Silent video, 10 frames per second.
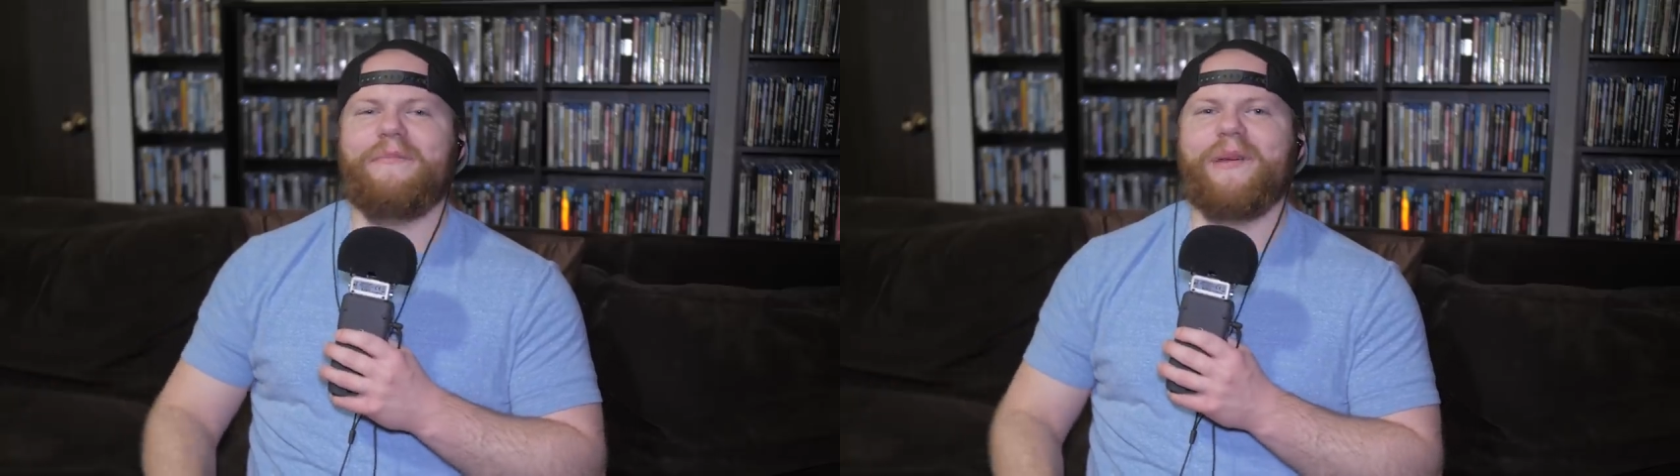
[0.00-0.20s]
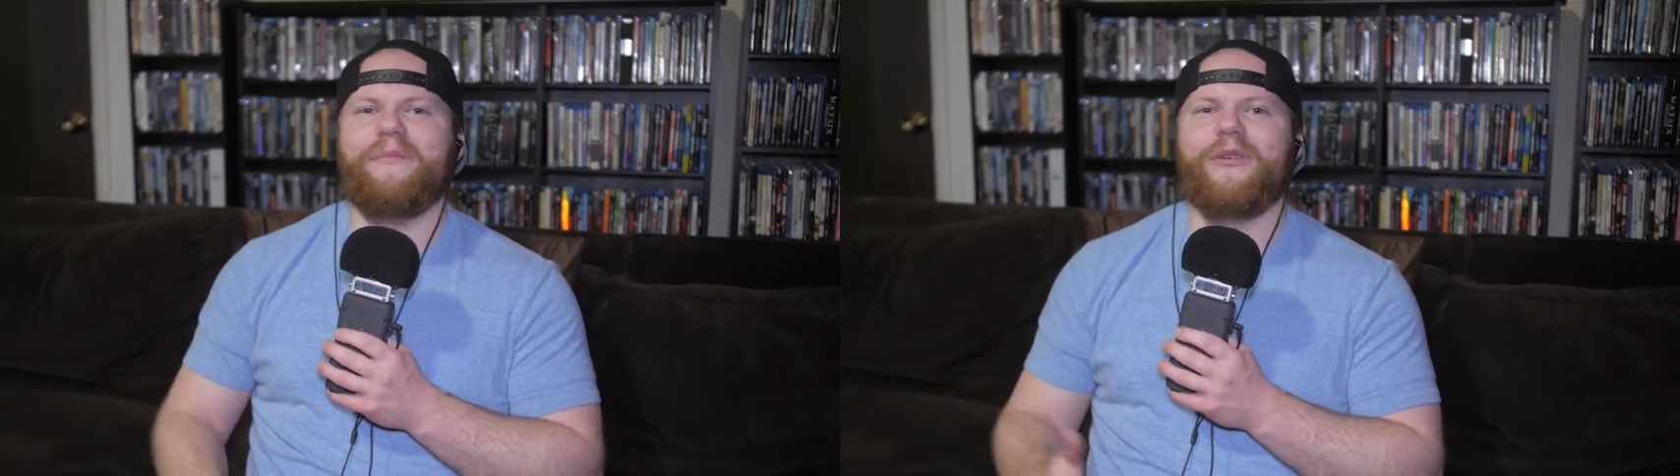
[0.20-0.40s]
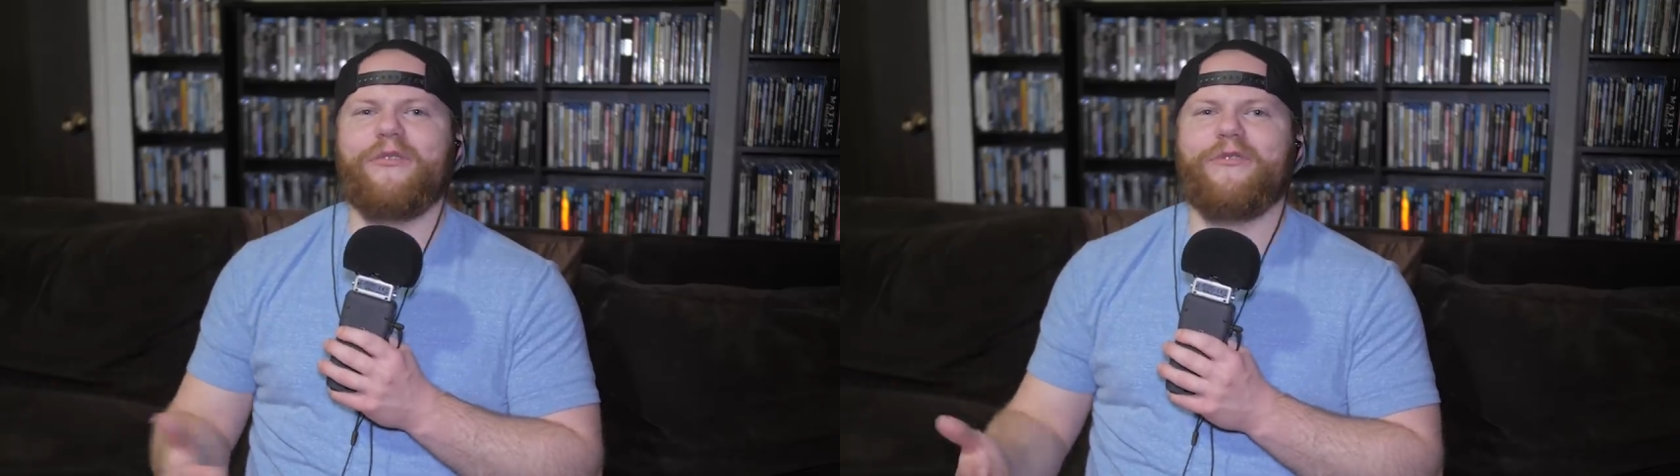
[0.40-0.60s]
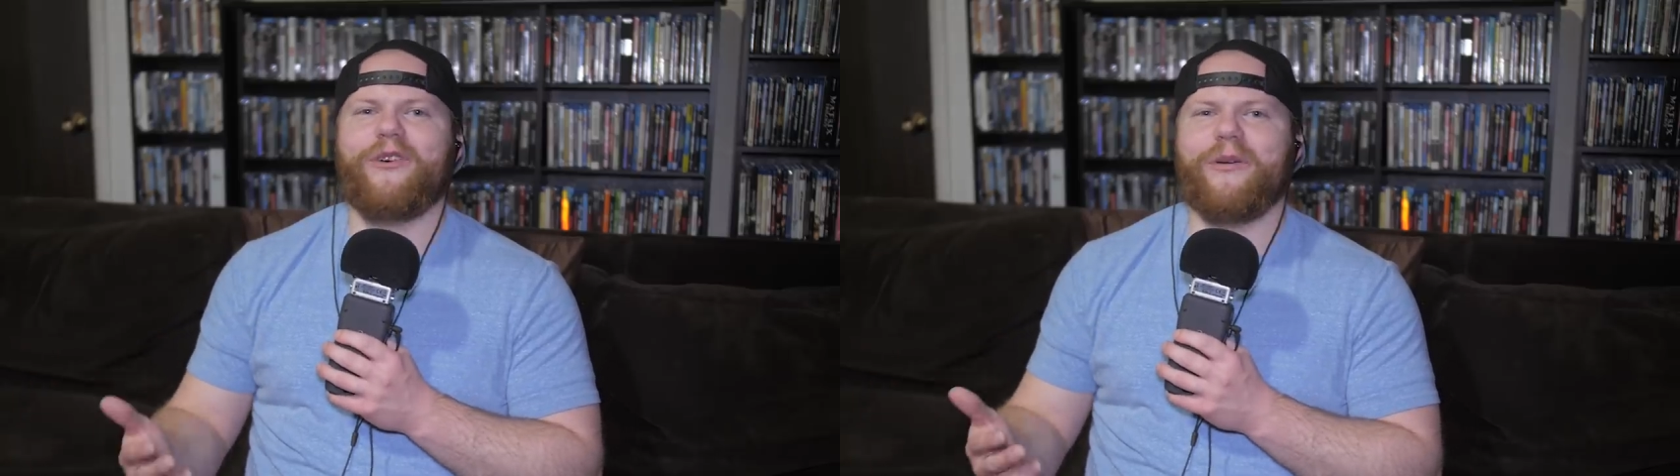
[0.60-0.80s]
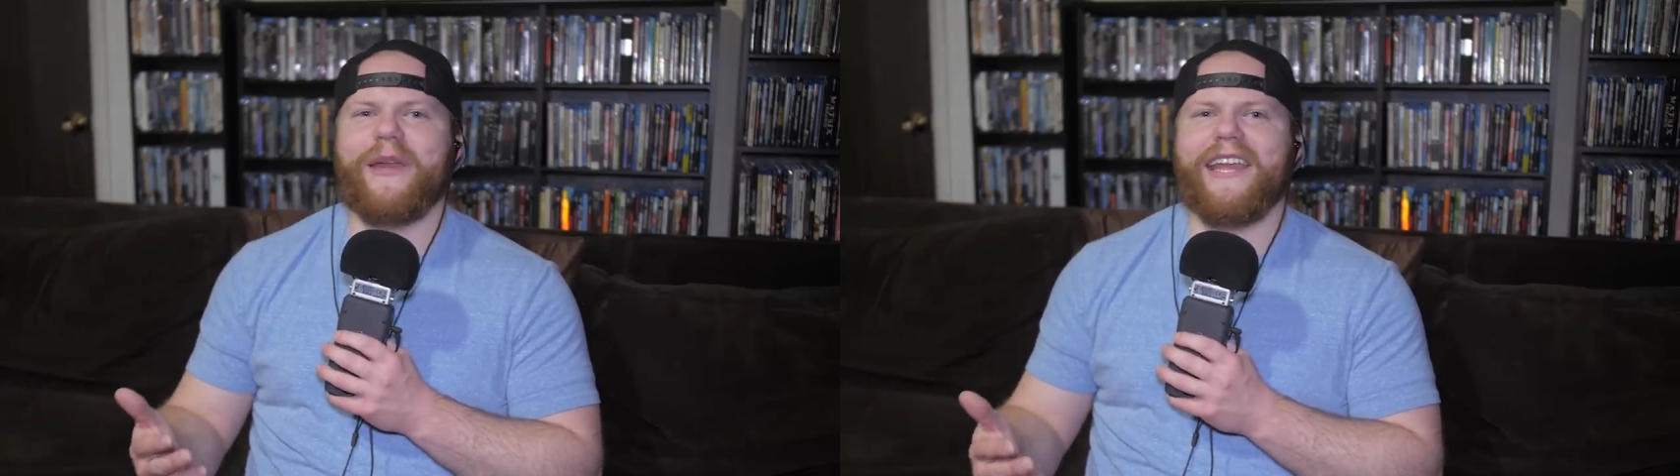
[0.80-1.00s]
up and
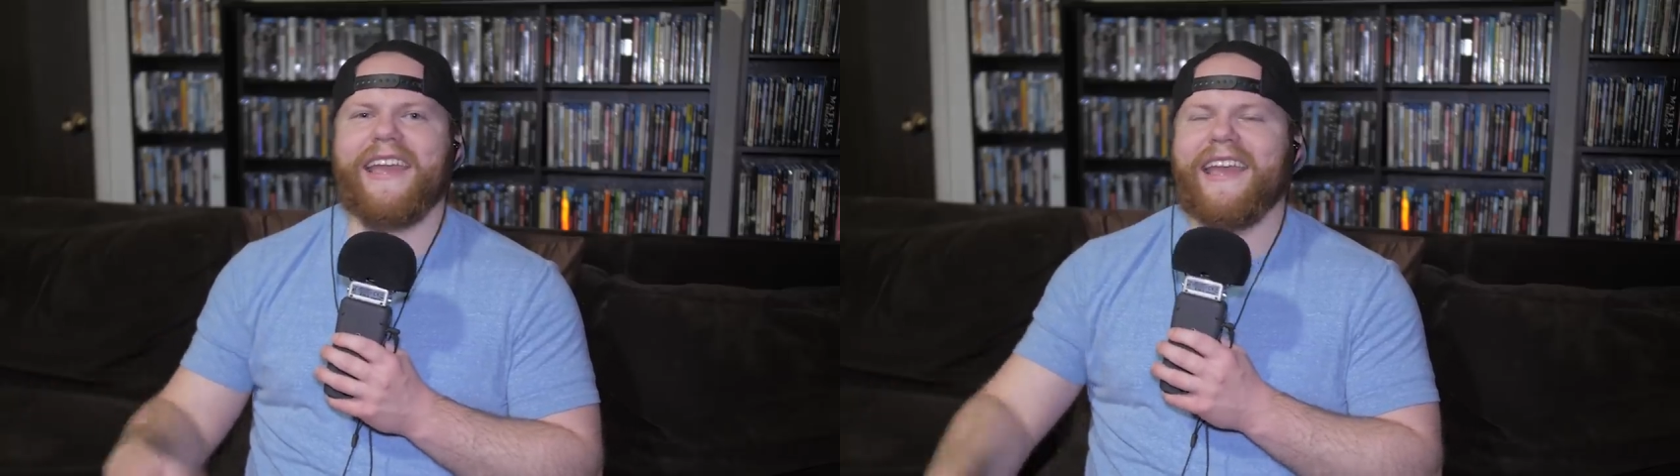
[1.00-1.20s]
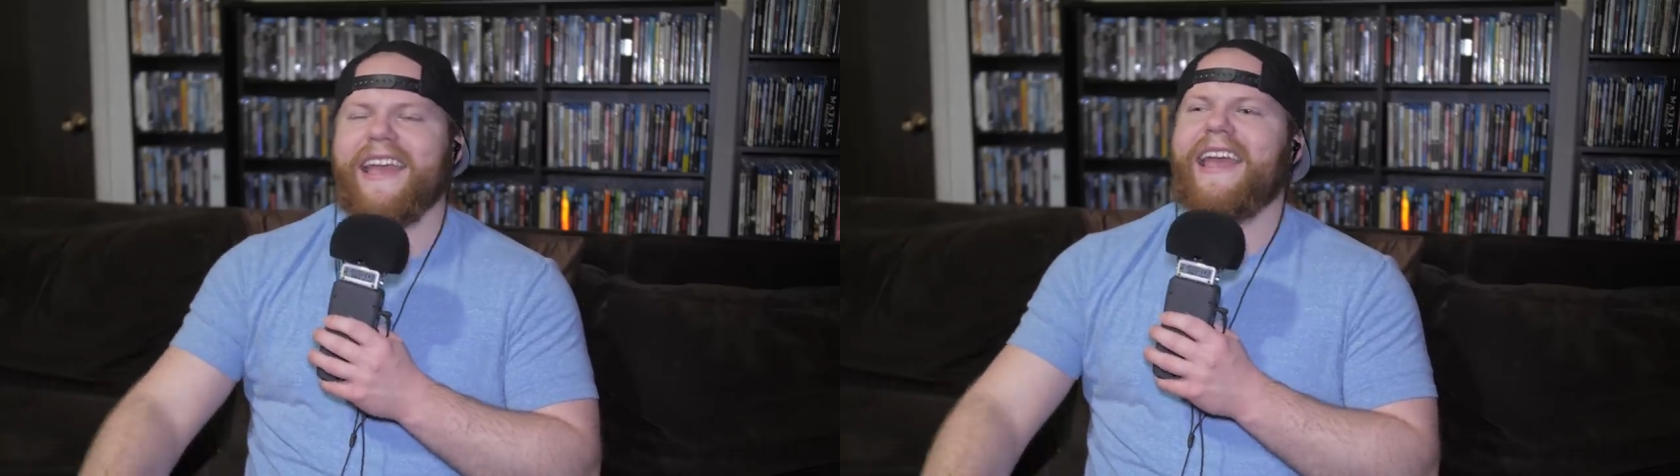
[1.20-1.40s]
performing,